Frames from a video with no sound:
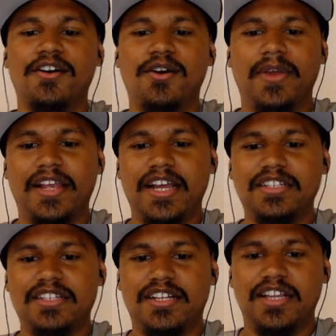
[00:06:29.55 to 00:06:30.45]
go and
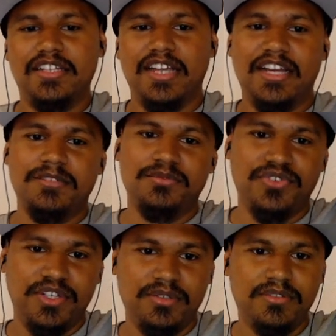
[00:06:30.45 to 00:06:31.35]
get and collect items
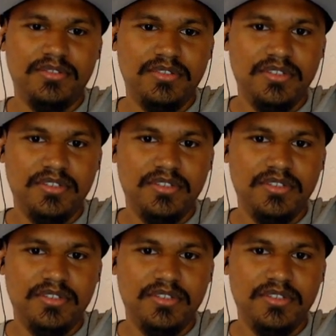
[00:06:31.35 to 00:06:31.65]
for you.